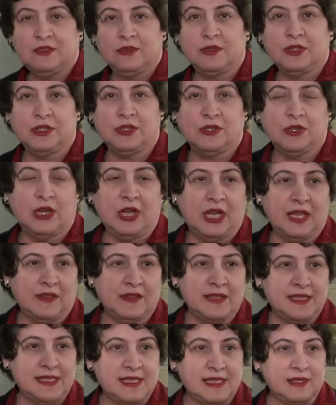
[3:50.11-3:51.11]
You can
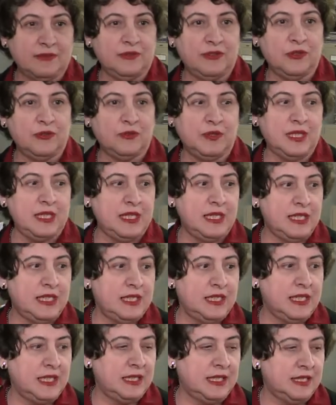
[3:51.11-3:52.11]
call us if you
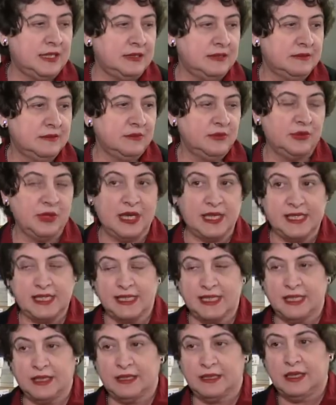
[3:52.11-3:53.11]
need uh,
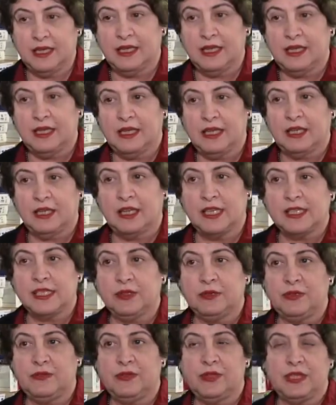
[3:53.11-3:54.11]
pricing and
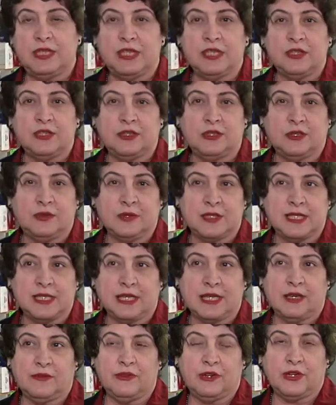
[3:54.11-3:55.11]
also if you need to know what's
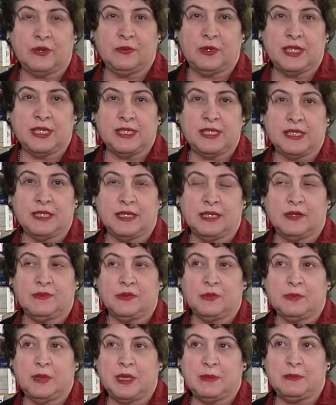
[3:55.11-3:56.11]
covered and what isn't
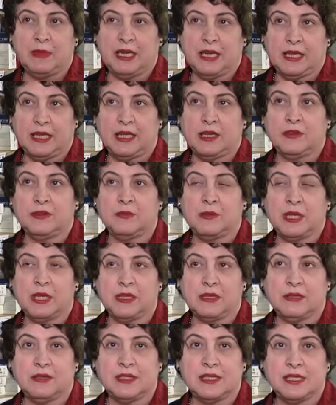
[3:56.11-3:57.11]
covered by Medicare and
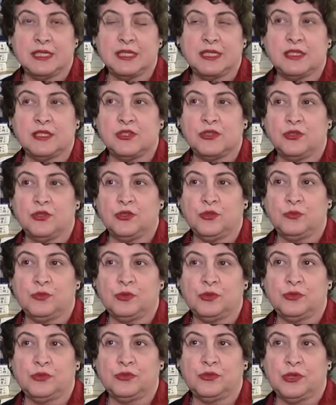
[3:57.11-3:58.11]
medical assistance or your
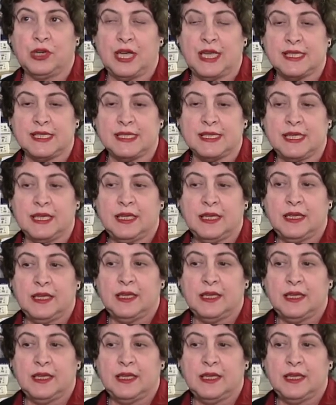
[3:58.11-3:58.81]
Blue Cross.